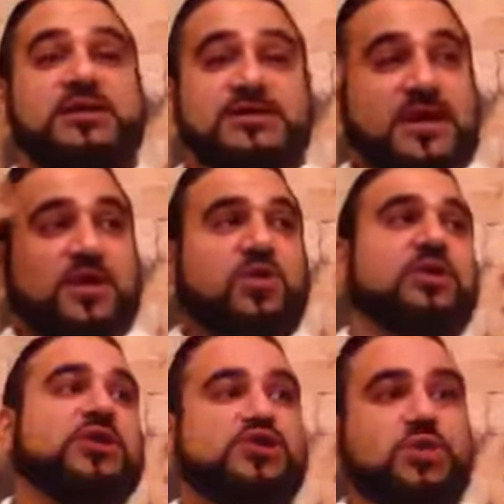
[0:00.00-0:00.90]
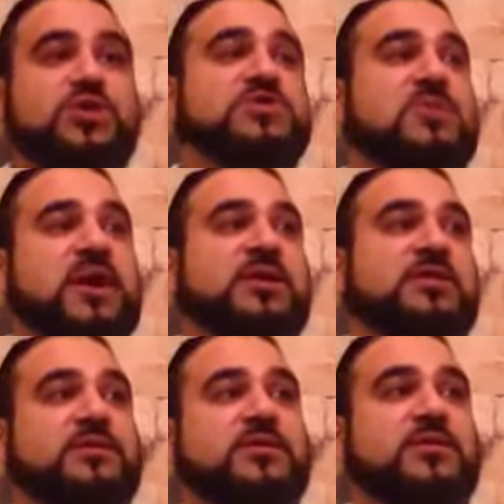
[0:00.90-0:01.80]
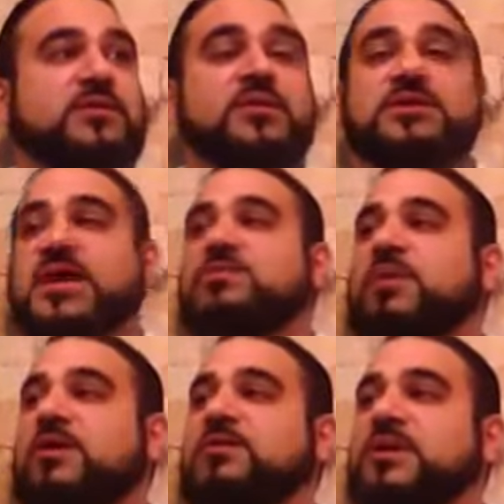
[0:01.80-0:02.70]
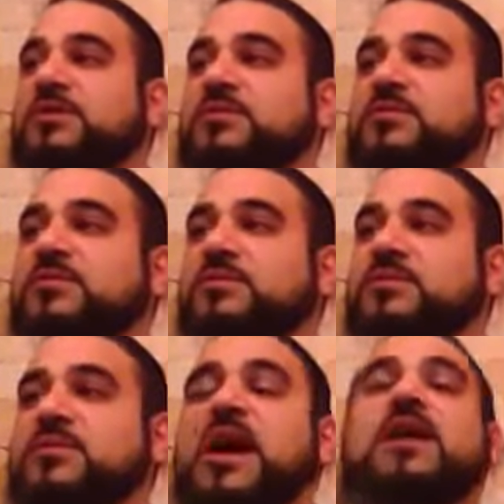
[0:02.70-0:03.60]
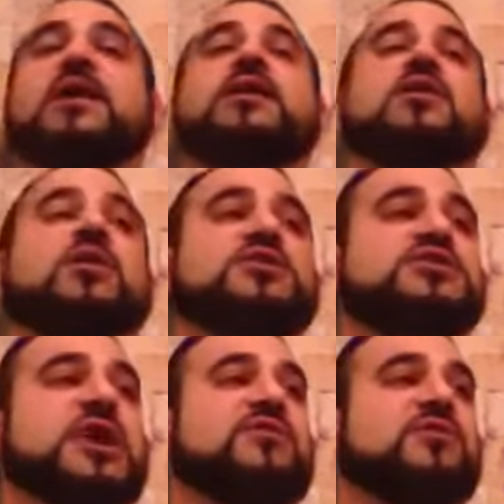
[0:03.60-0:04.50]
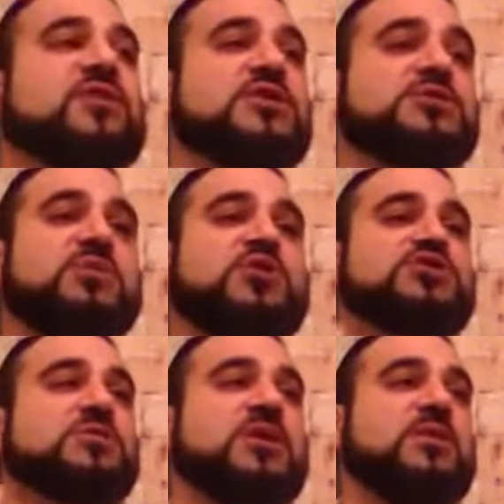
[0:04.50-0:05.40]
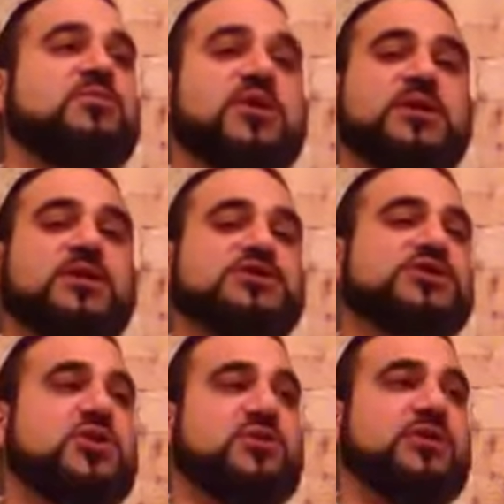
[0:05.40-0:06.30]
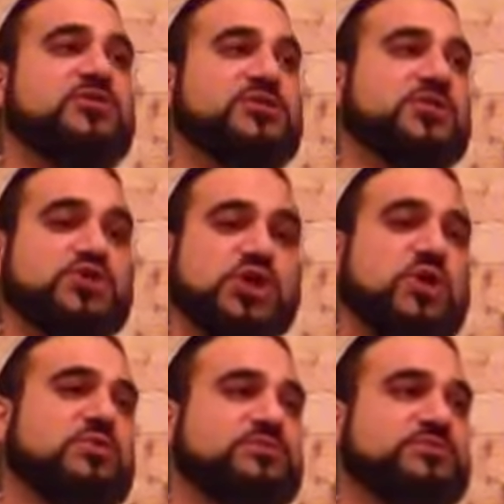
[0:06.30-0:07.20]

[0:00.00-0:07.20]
This is not according to Judah's mind. Death penalty. How do they know that she's having a relationship? Because she became pregnant and she's already Yusho.